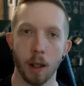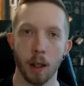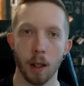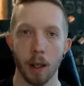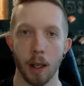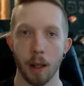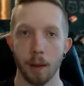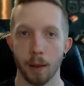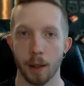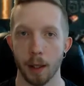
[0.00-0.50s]

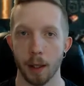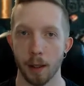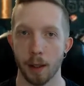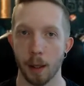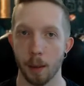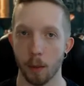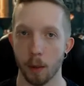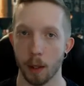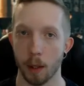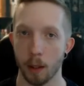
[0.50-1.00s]
everything
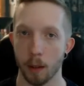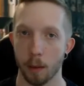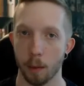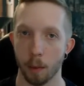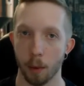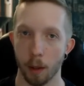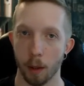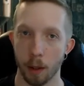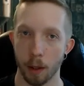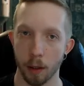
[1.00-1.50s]
seems like it's
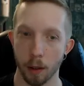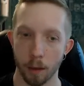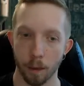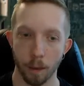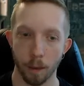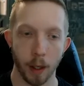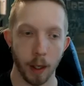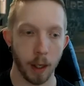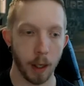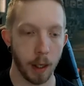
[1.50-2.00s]
pretty good.
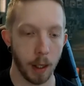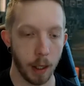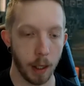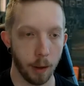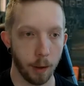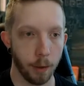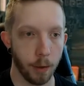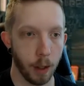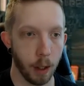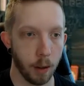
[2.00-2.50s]

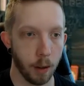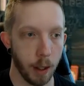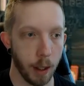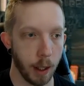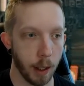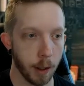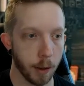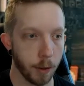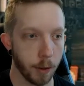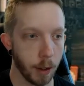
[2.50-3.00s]
If y'all
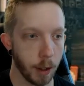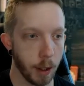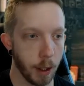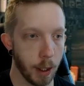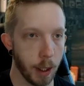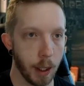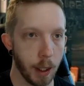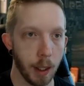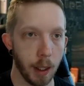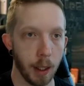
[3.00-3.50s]
have
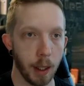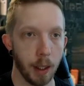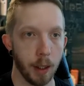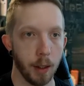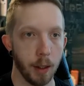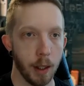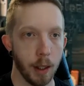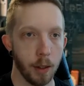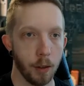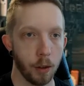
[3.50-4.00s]
any
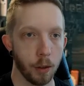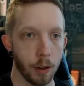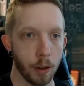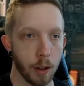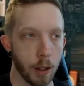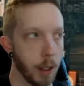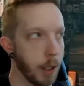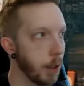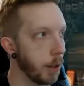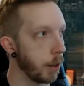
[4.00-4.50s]

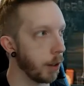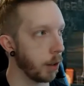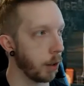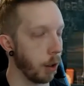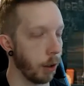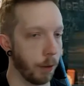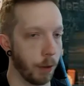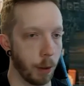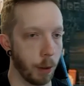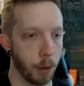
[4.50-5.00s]
interest in this
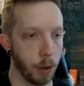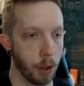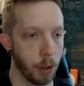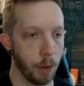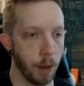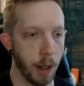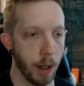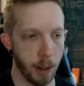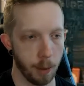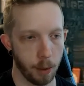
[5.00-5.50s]
coffee, which
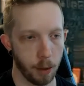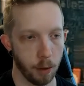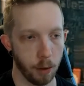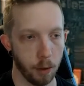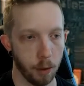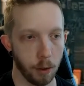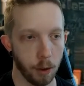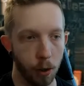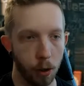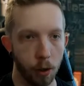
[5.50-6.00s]
you
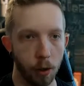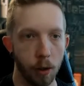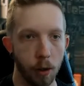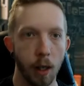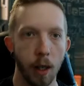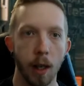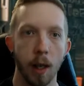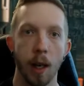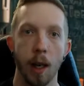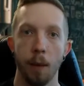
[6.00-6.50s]
absolutely should,
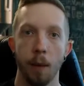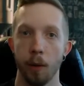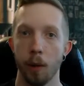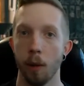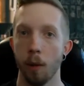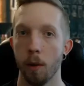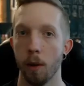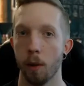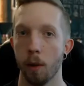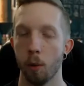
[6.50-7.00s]
I'm
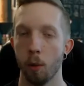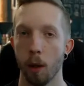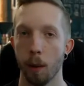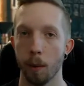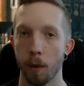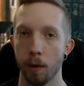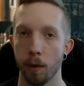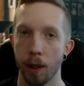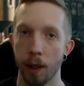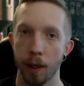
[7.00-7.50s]
going to drop
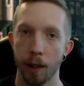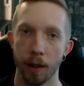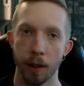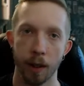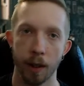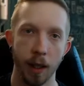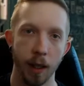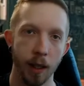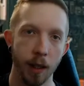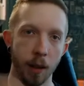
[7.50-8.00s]
the link.
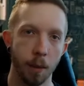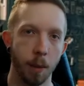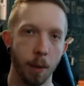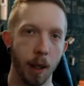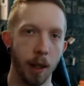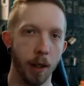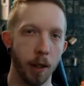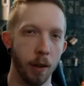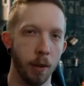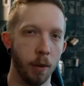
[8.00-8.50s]
It's in the
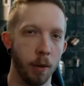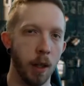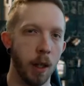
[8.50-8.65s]
bio